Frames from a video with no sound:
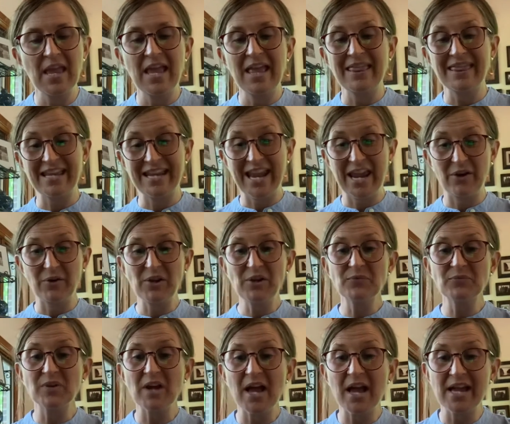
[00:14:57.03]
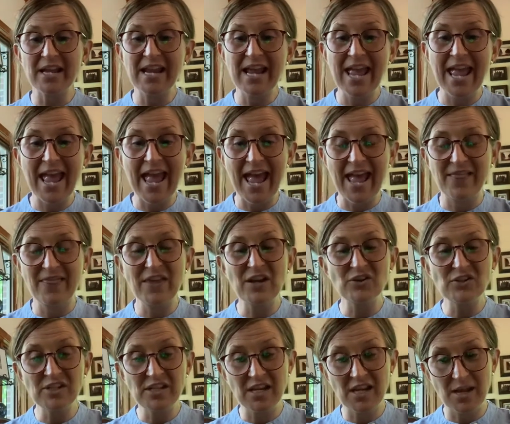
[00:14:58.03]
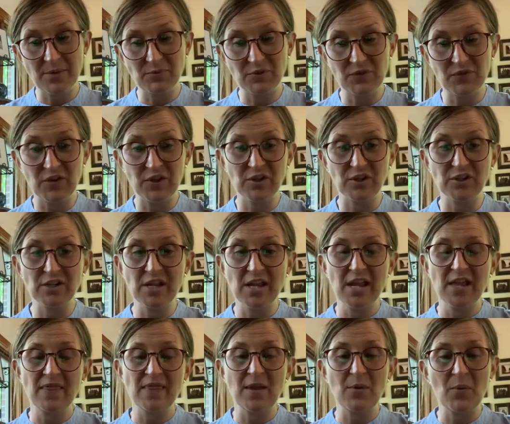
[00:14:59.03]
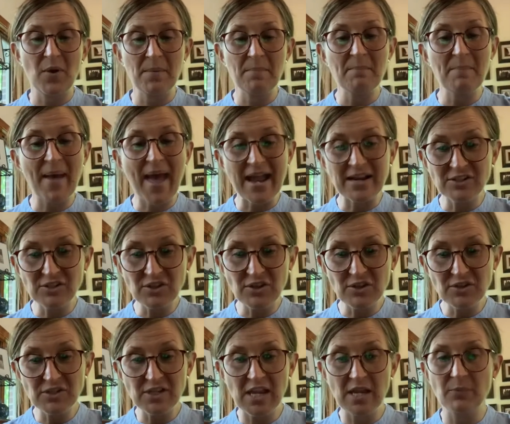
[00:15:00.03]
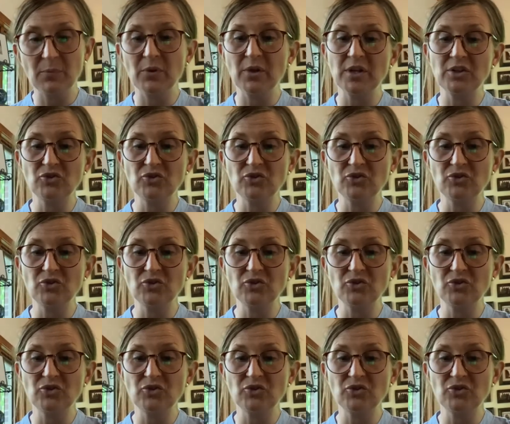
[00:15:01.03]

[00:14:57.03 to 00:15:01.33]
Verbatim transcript: Then Harry and Ron had their teacups filled. They went back to their table and